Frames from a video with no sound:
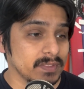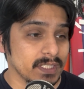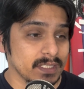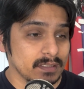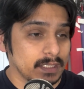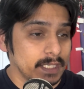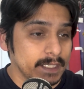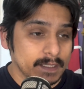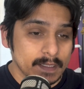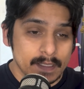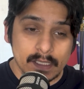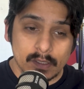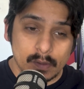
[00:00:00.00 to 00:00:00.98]
that
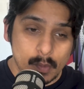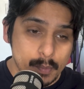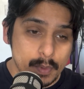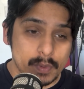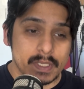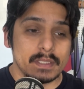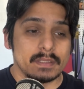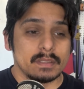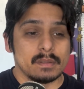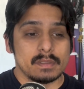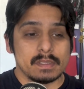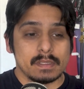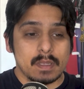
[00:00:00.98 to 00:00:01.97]
Un
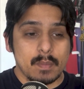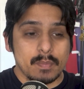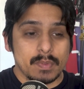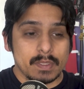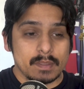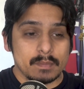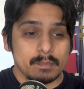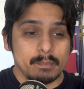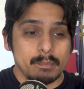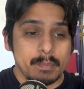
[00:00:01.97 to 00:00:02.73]
Poquito is something